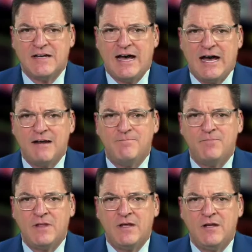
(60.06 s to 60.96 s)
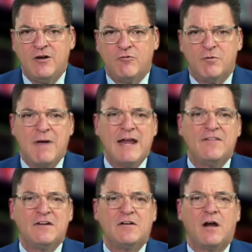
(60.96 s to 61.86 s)
than not
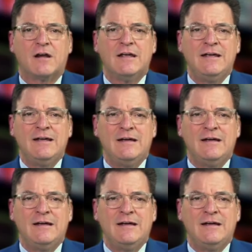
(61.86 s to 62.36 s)
remain in the dark,